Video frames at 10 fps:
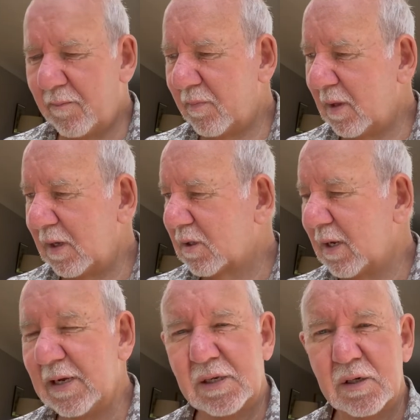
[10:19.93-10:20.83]
it's
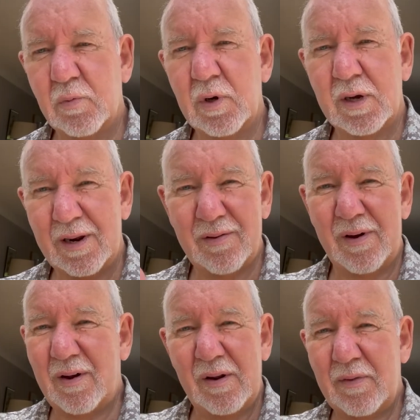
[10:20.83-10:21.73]
easier to work,
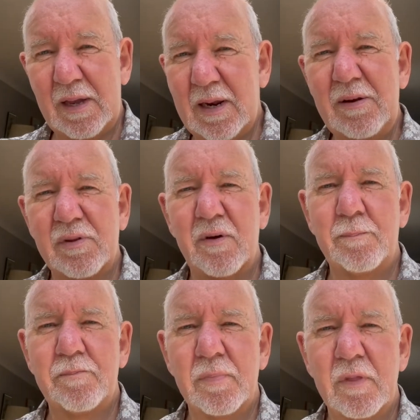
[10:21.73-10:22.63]
and it leaves
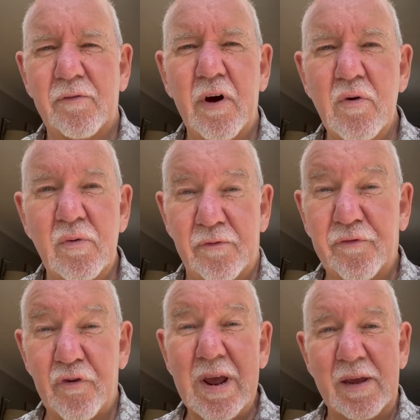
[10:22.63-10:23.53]
the phone
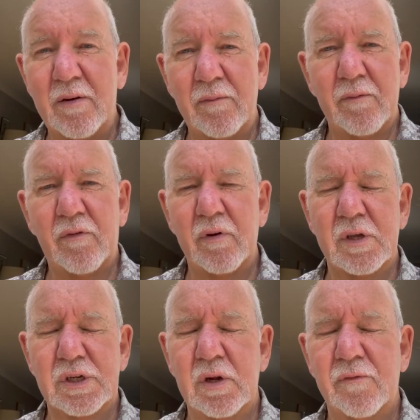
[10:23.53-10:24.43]
free for other
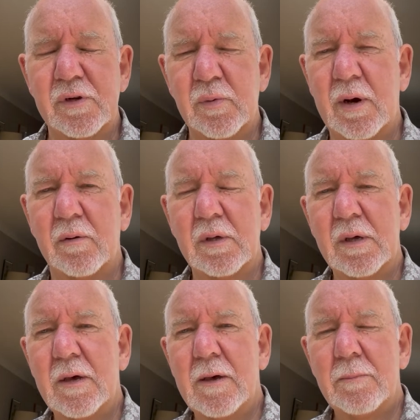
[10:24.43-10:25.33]
stuff as well,
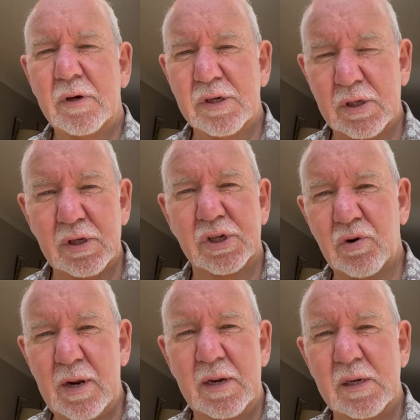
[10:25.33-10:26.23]
because the
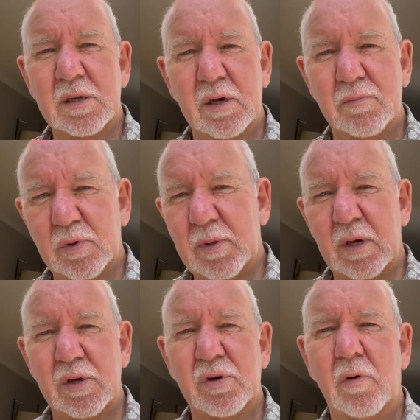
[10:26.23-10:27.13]
screen comes with the
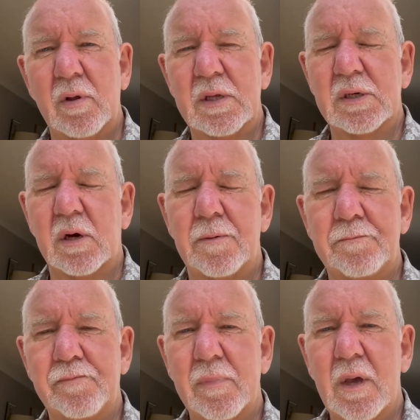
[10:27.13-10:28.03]
controller this time.
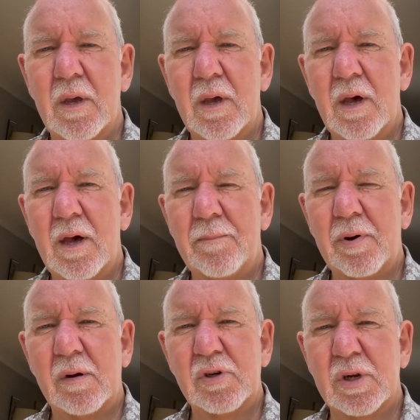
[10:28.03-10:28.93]

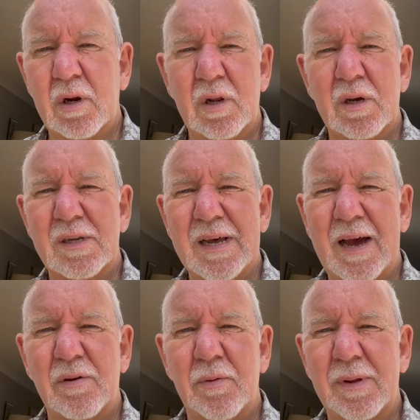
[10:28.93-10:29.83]
But I've just got to learn
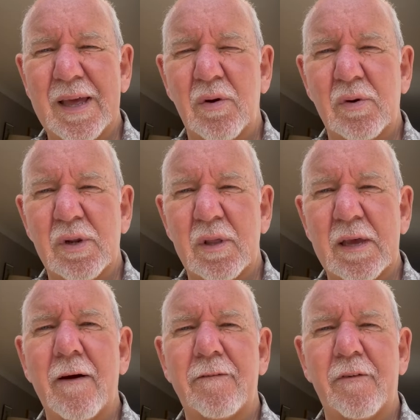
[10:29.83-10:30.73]
how to go onto
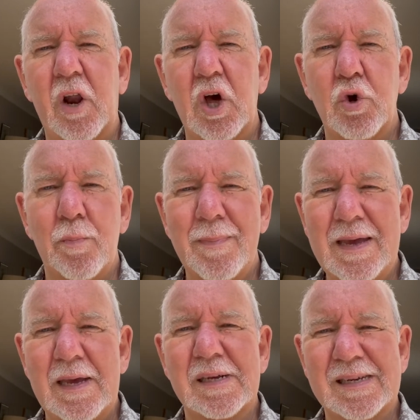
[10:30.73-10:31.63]
the follow
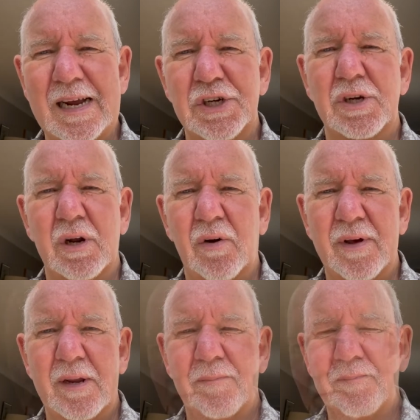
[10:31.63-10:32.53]
me section of it.